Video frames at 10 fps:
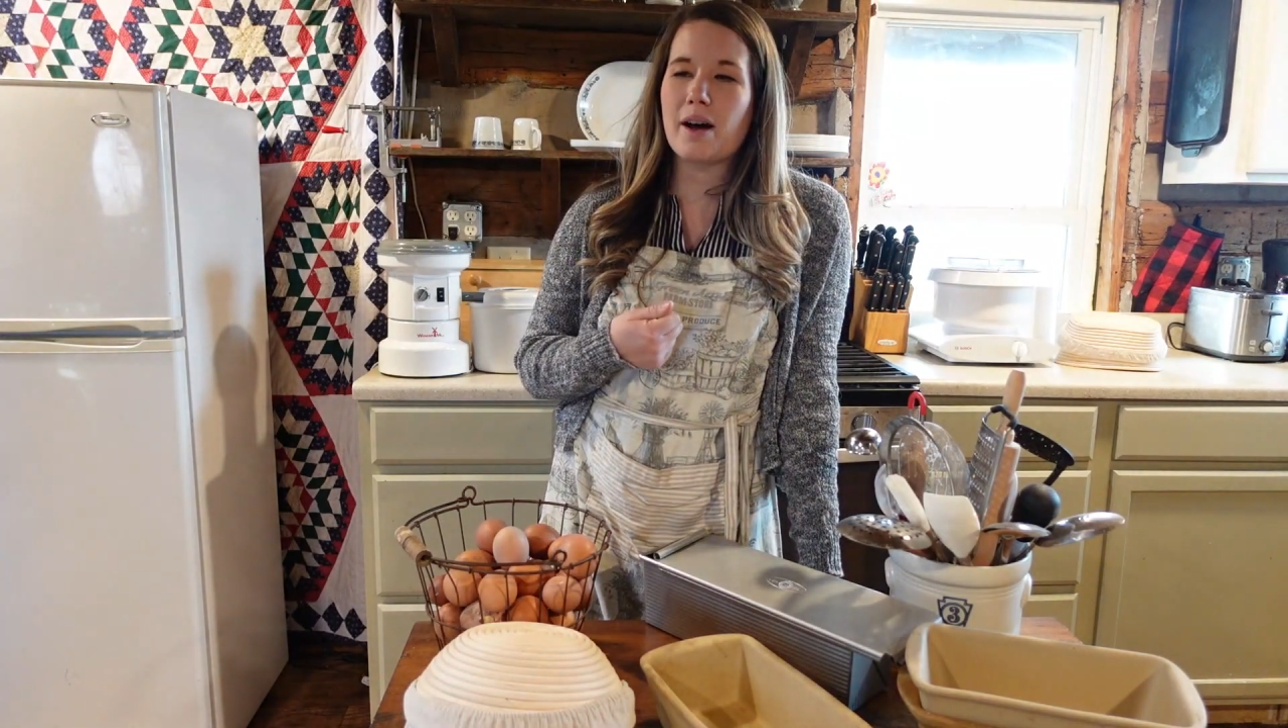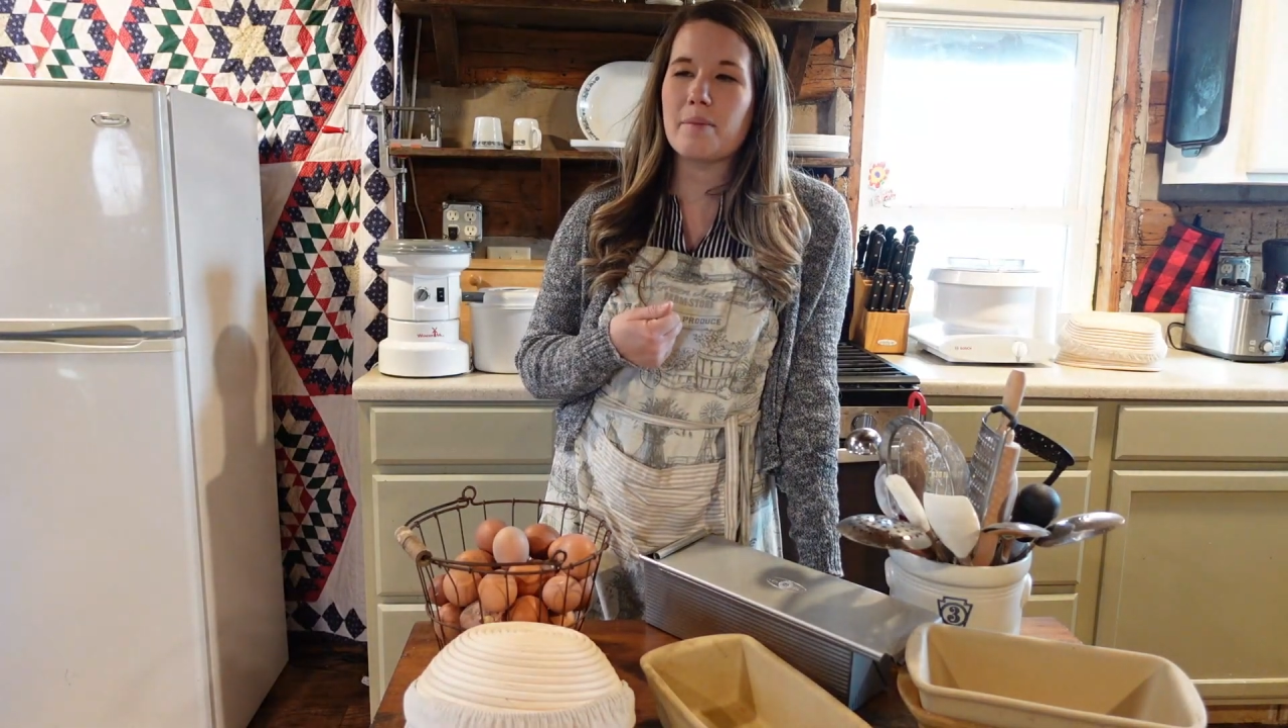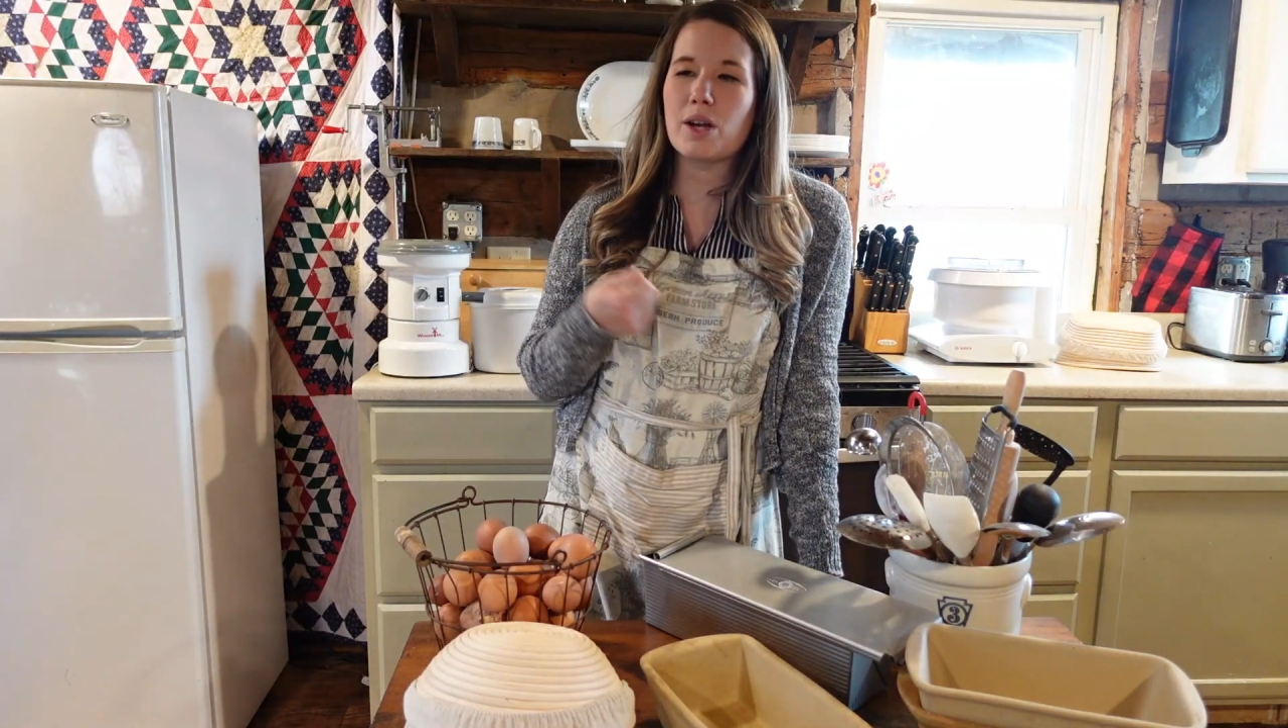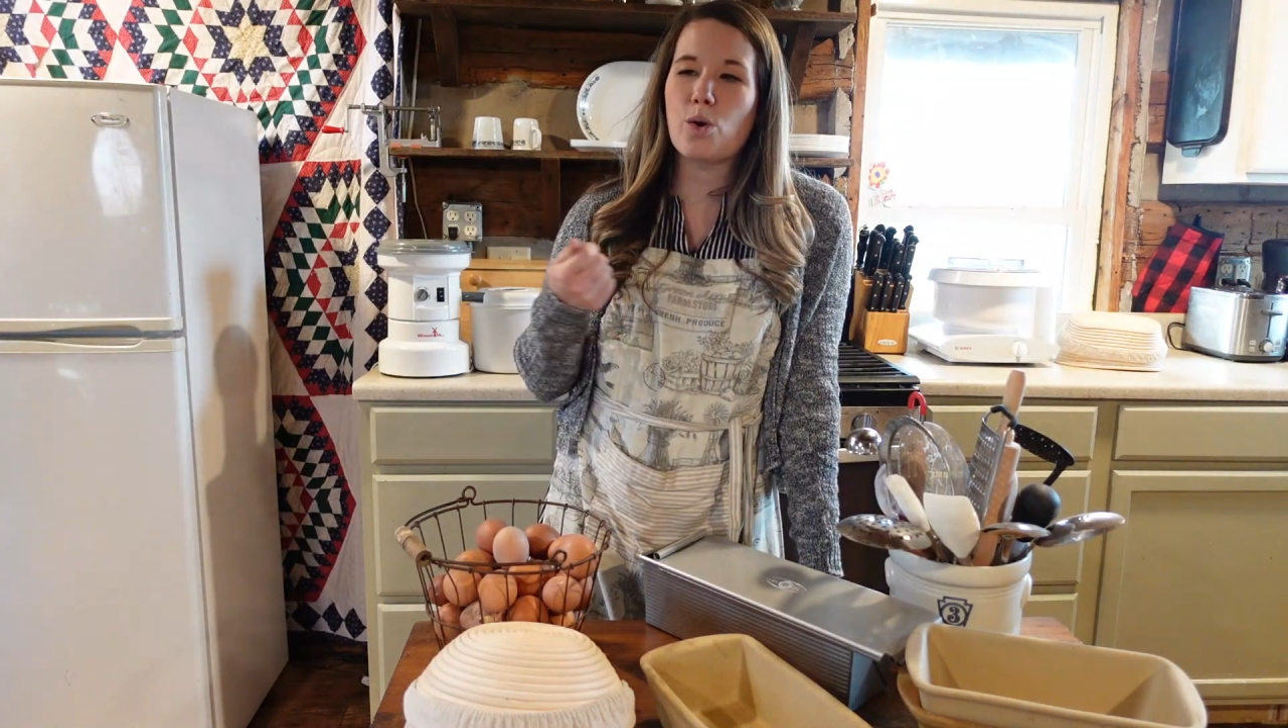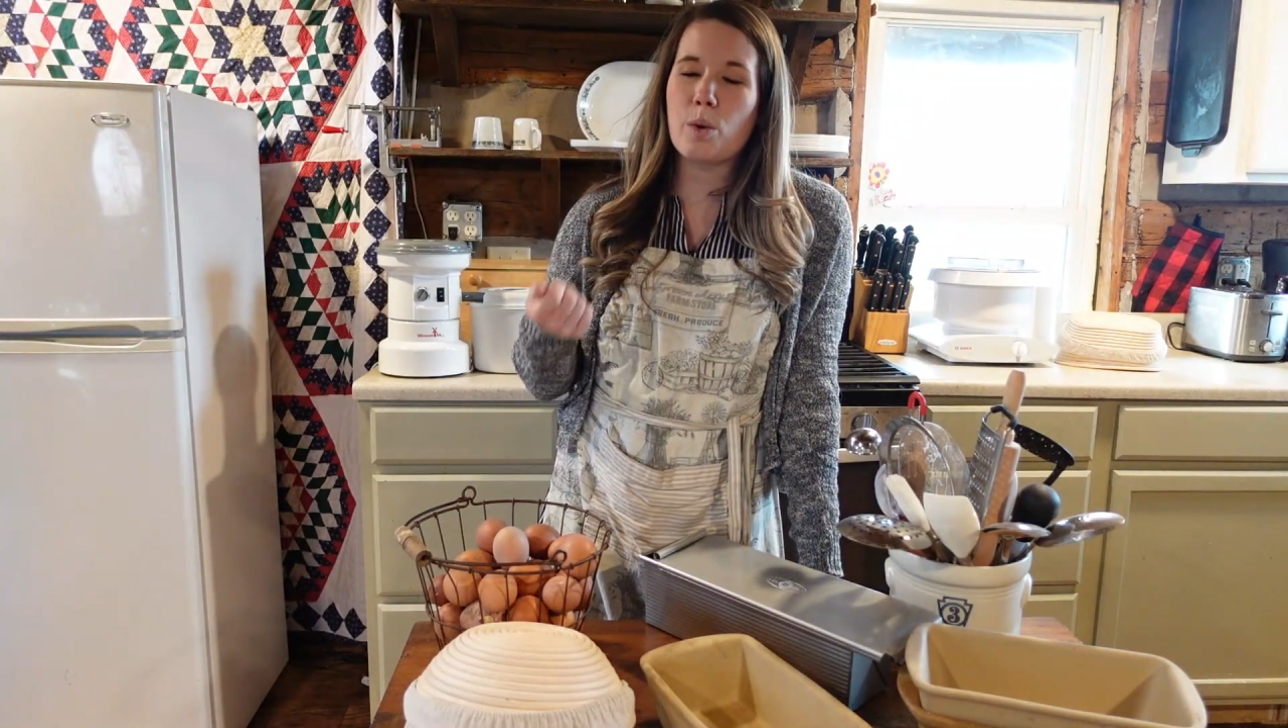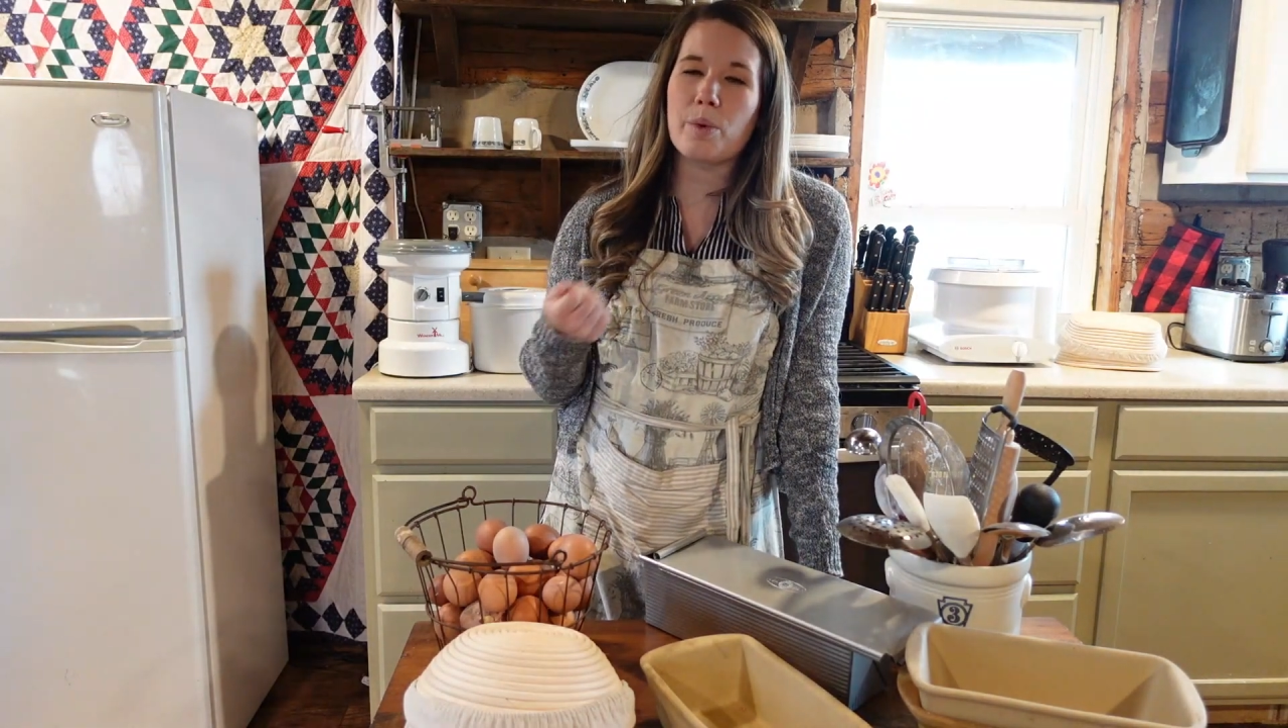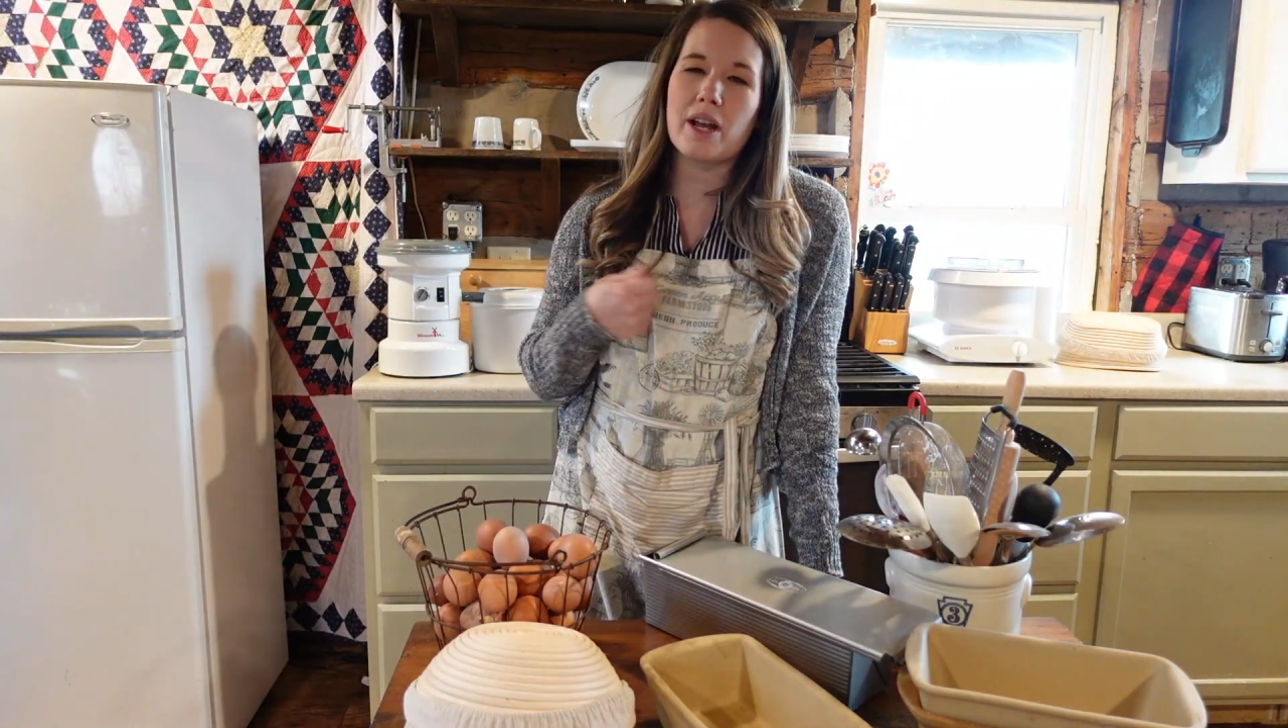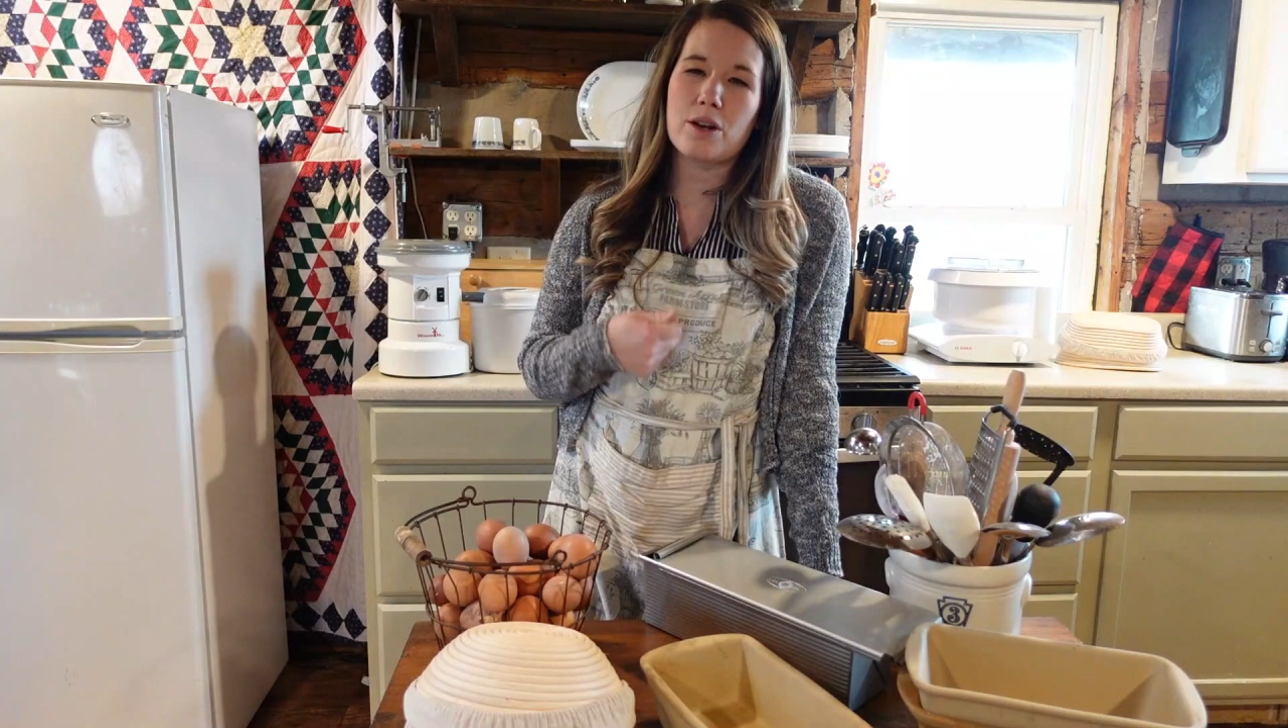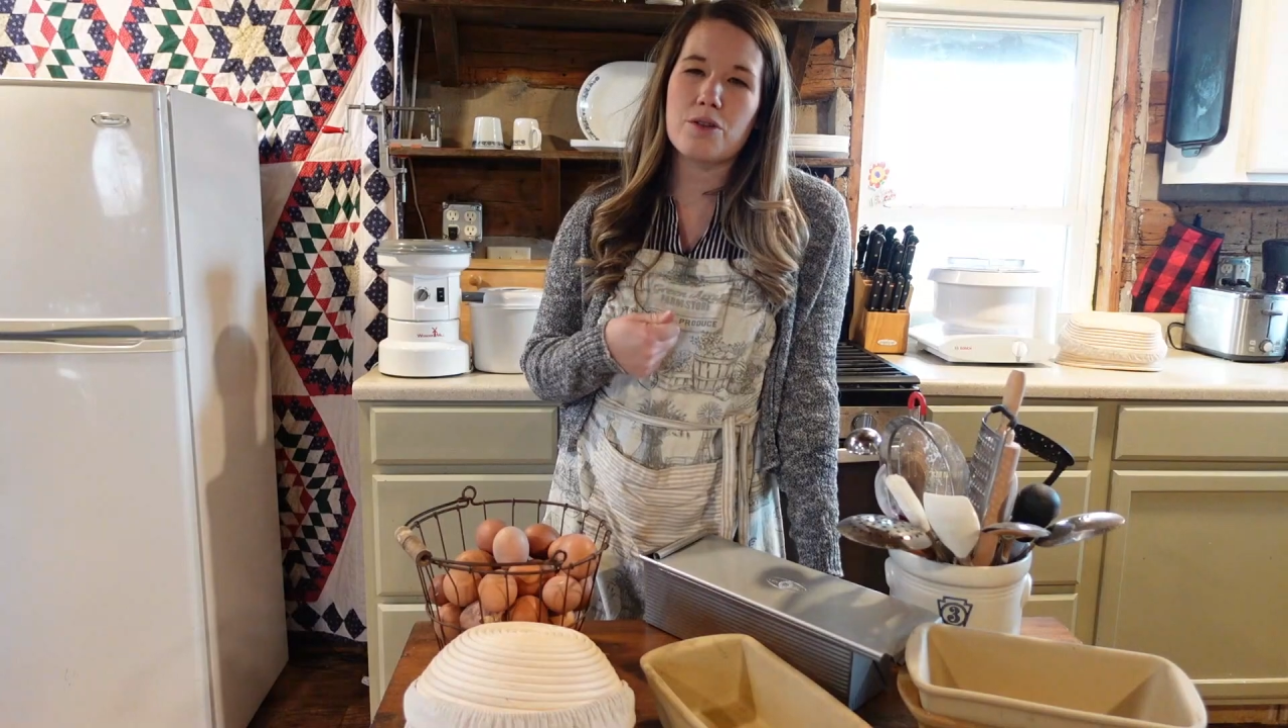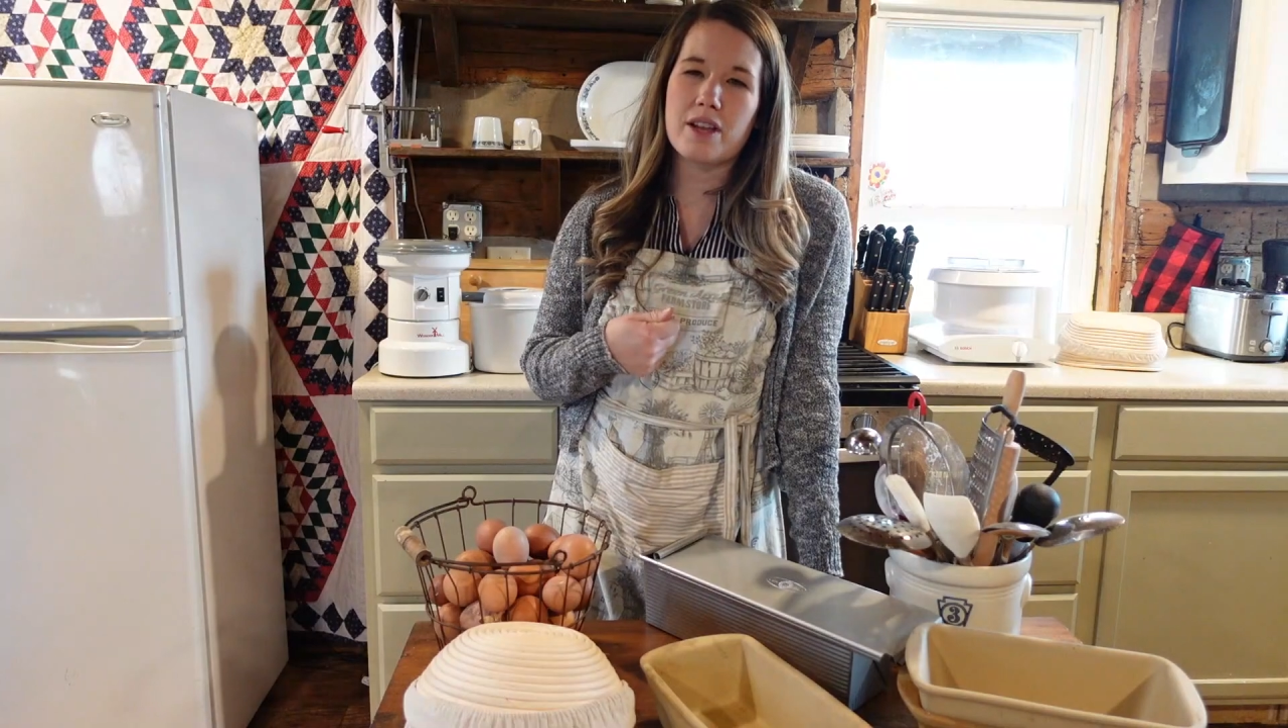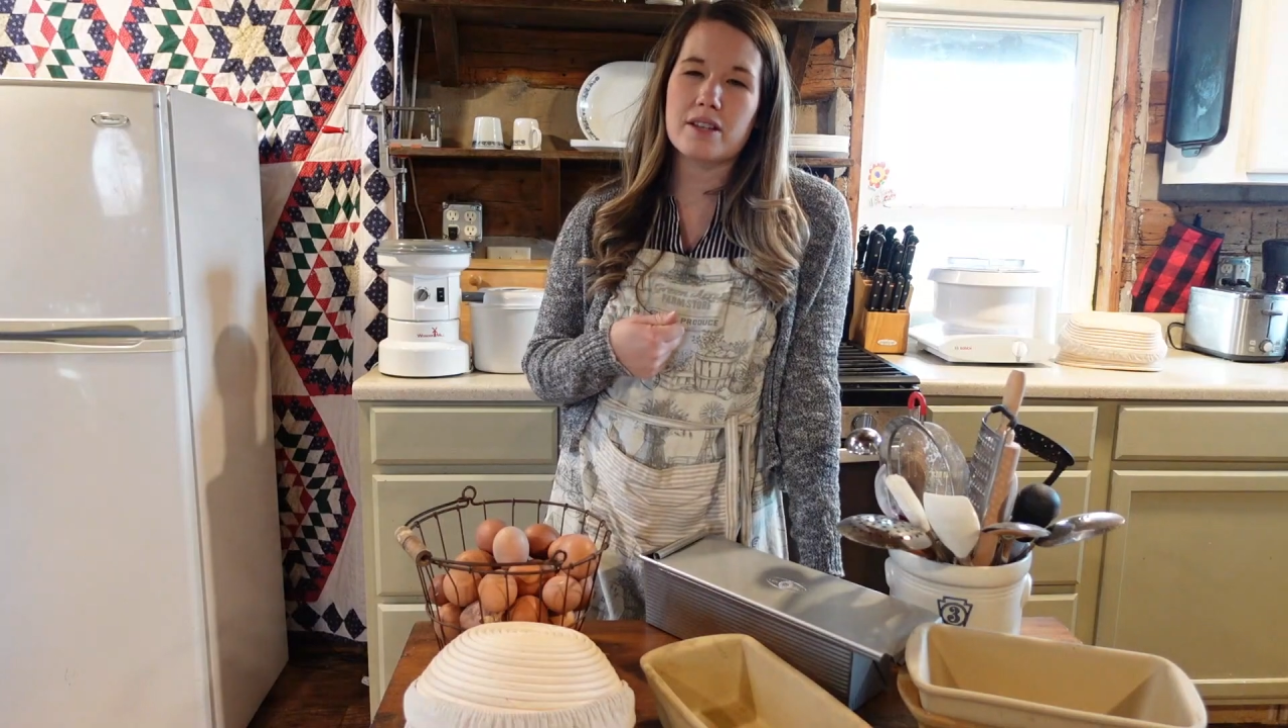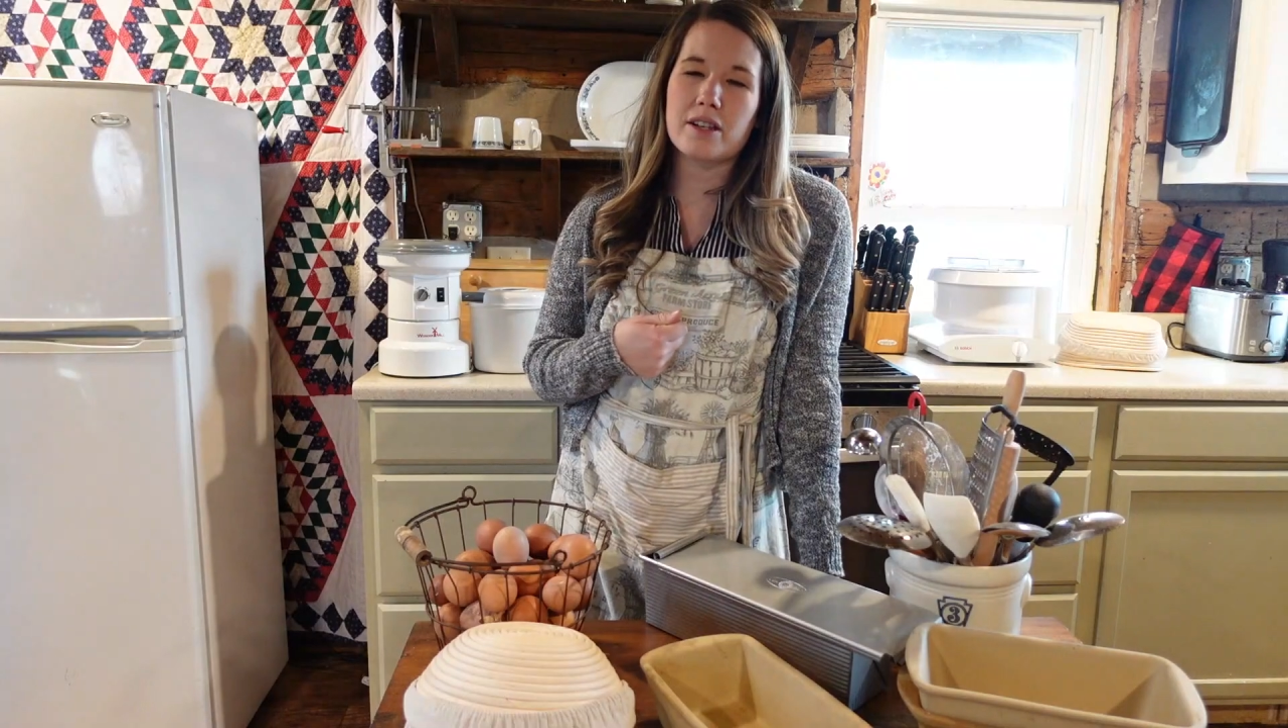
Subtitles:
incorporate new things